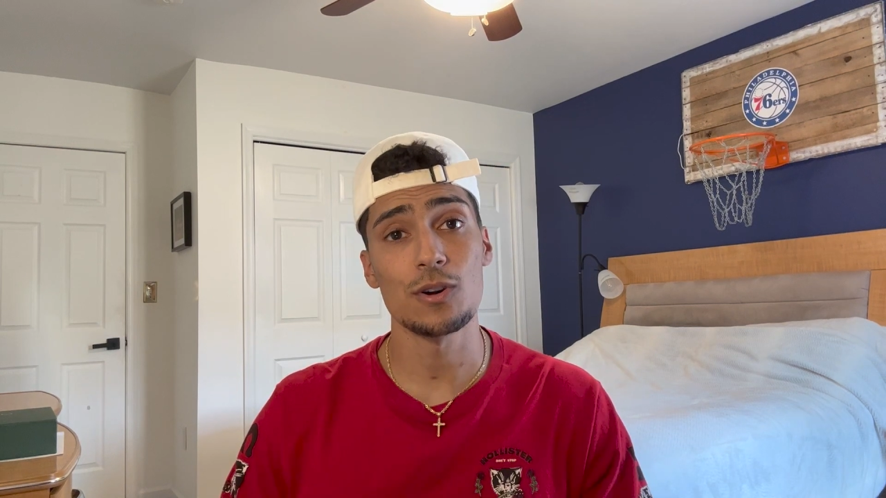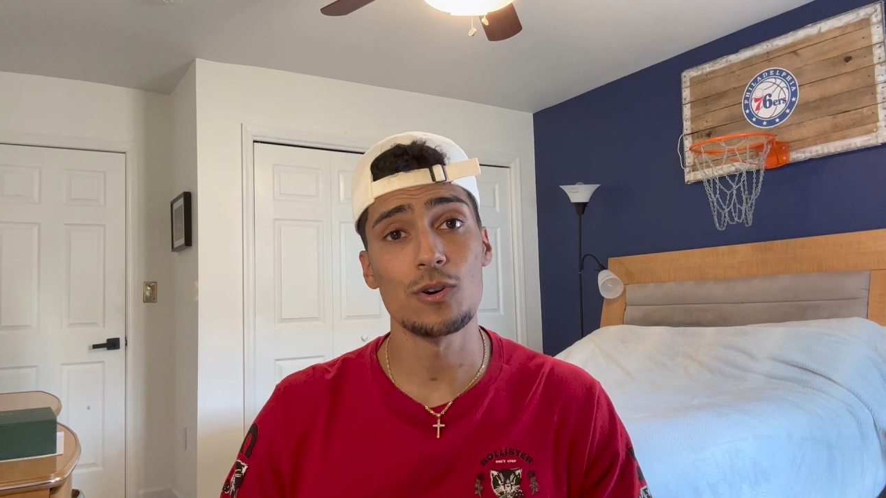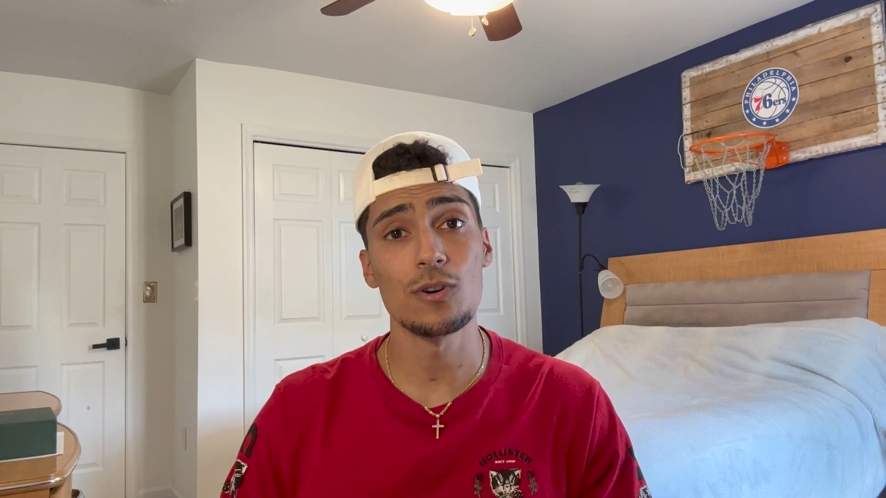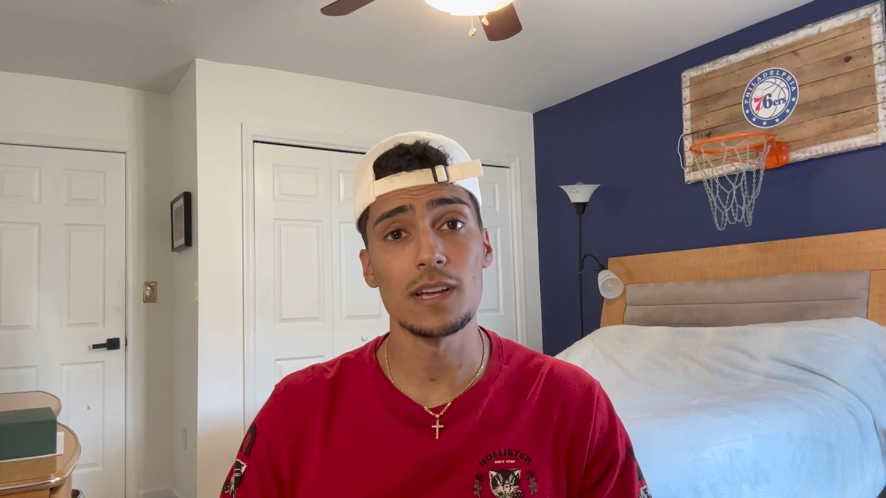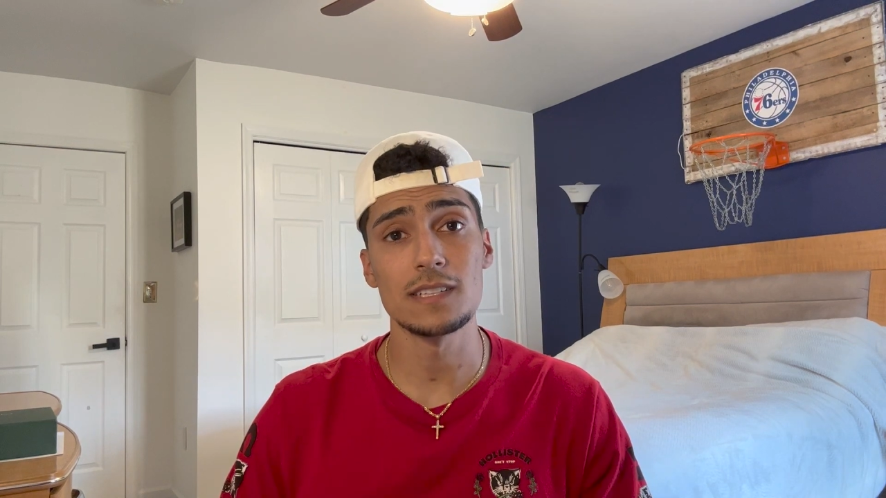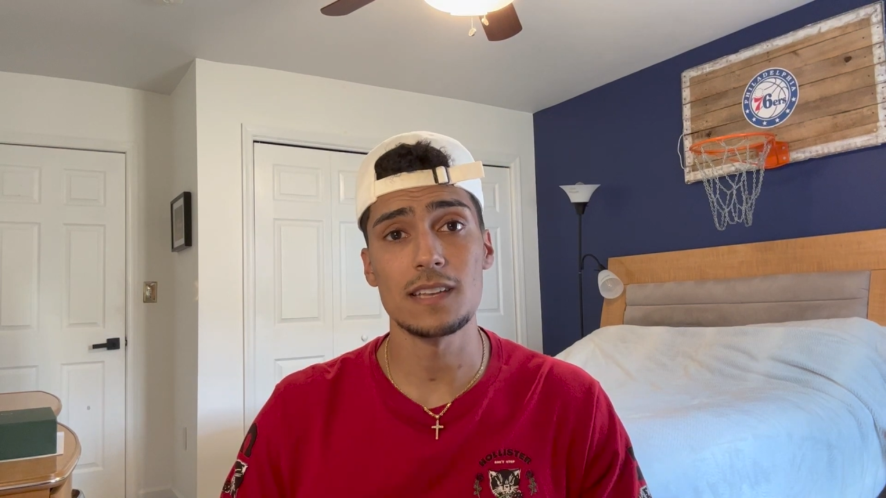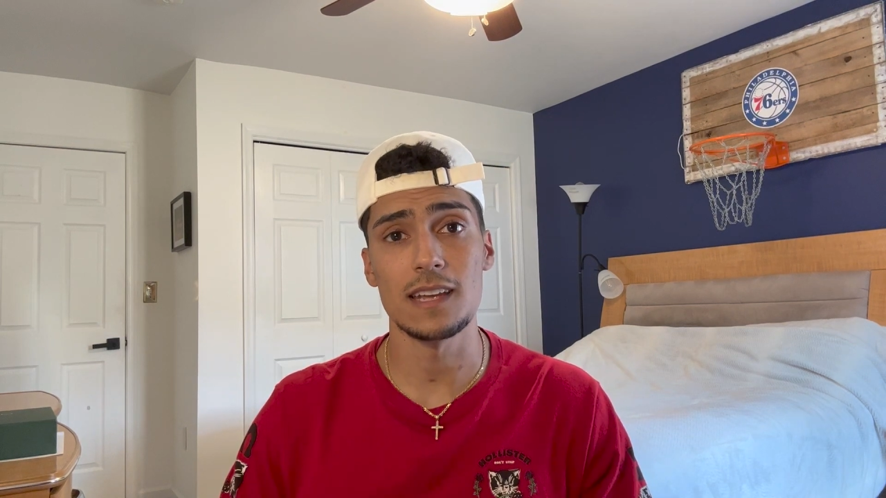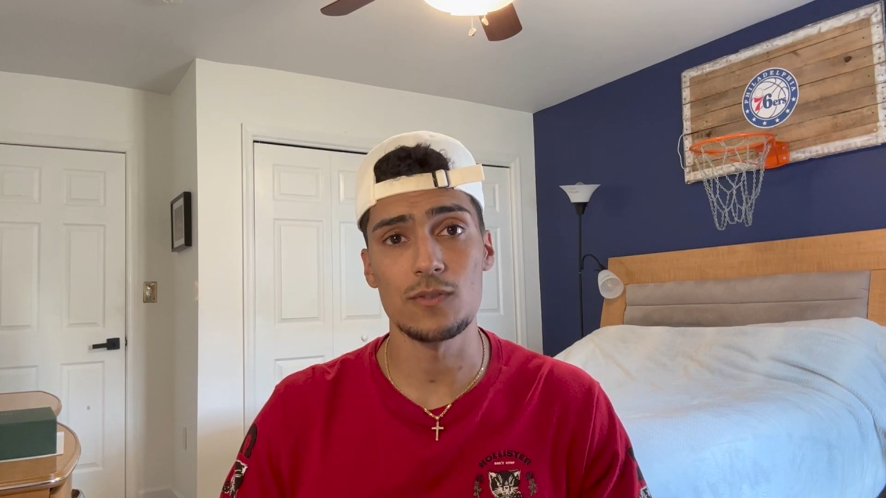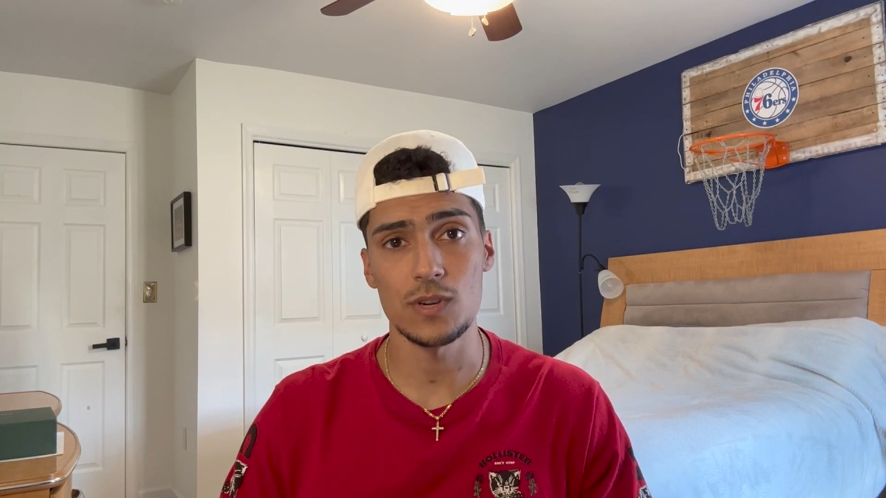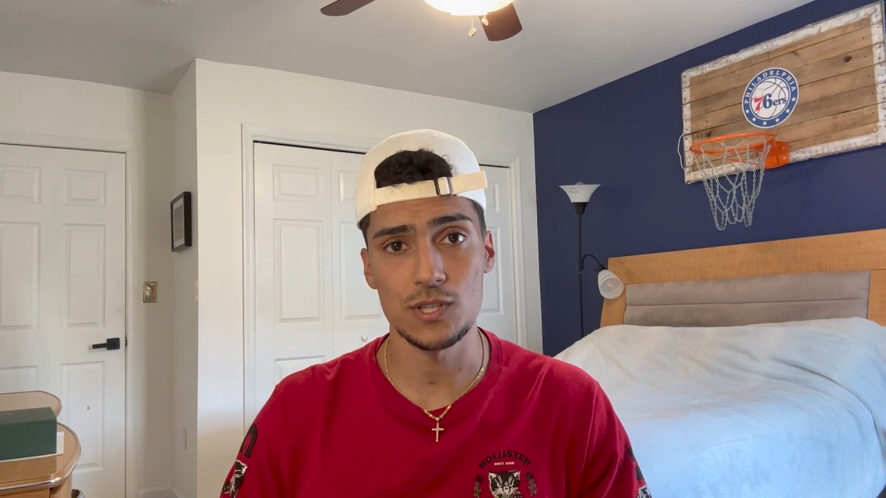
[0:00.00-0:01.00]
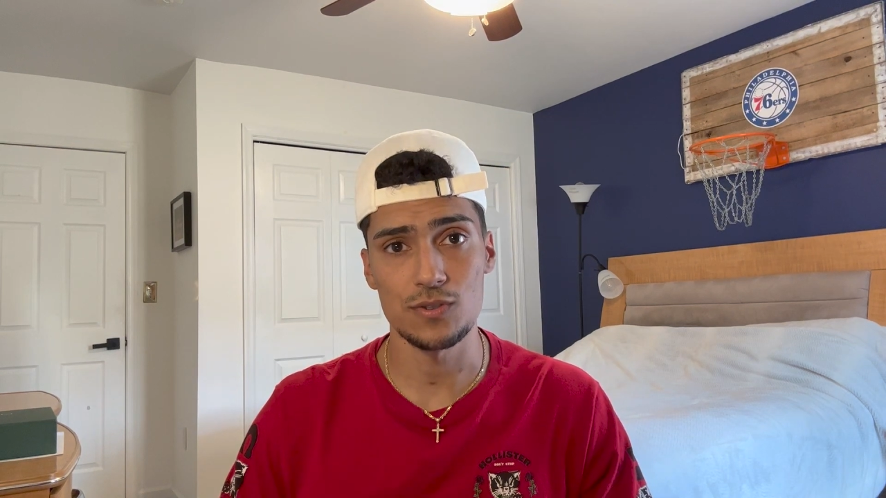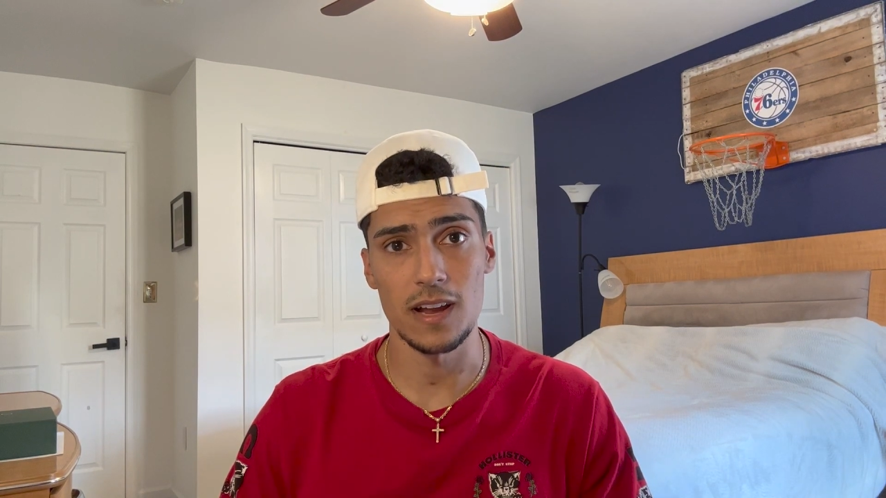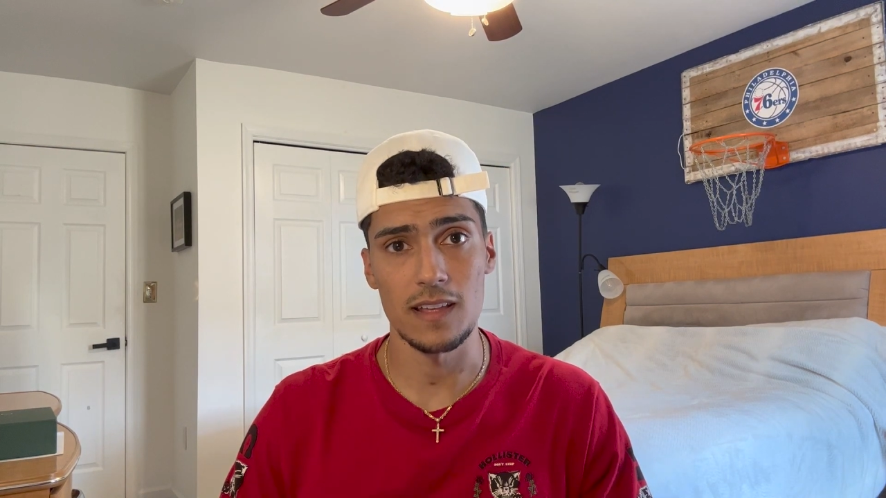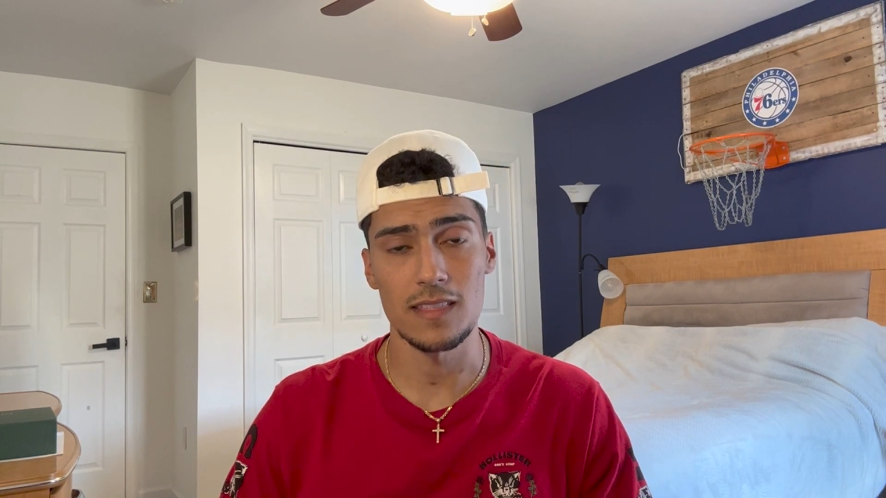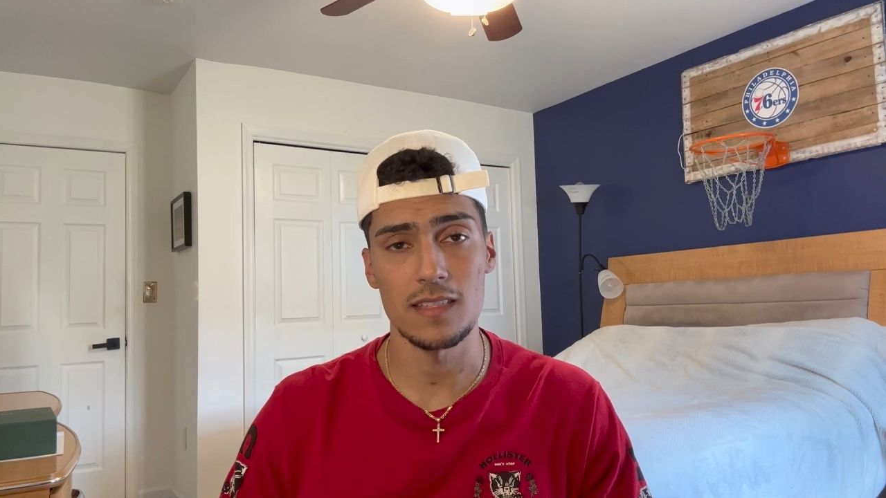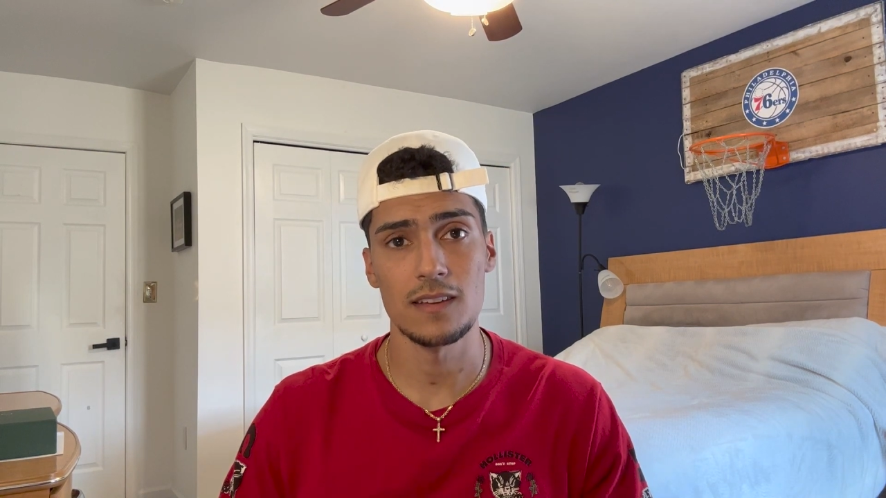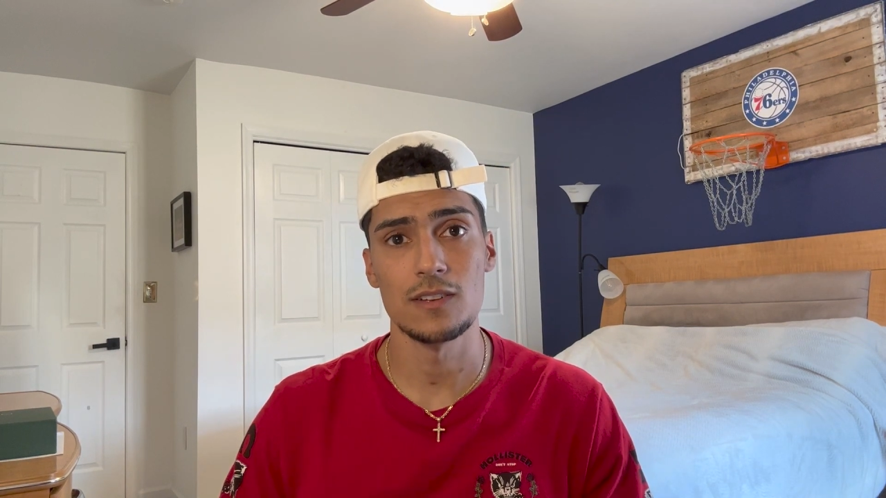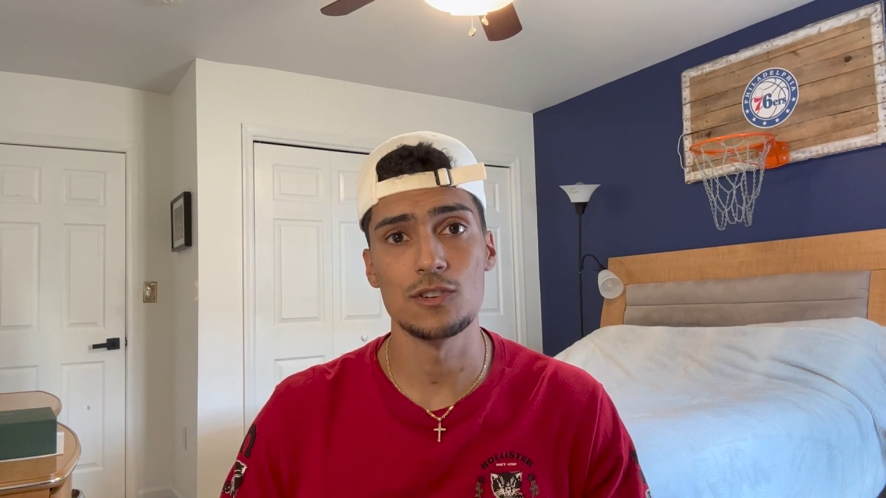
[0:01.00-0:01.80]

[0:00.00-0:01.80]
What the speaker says: If your goal is to increase strength,